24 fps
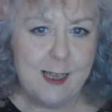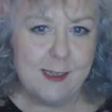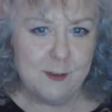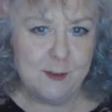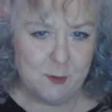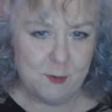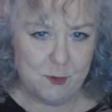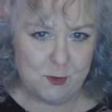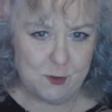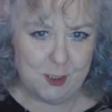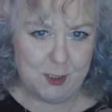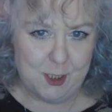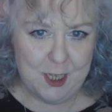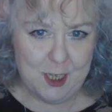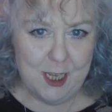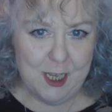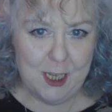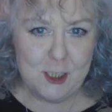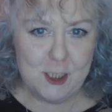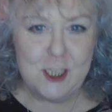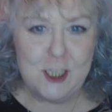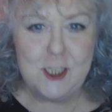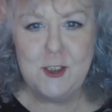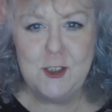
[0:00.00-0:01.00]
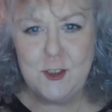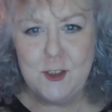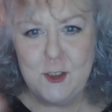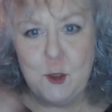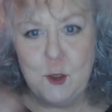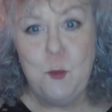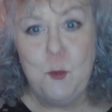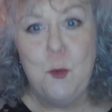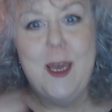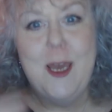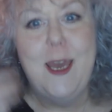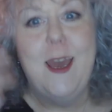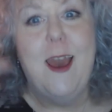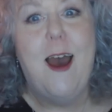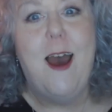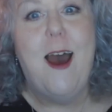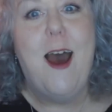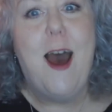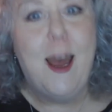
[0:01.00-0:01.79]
energy, this is the way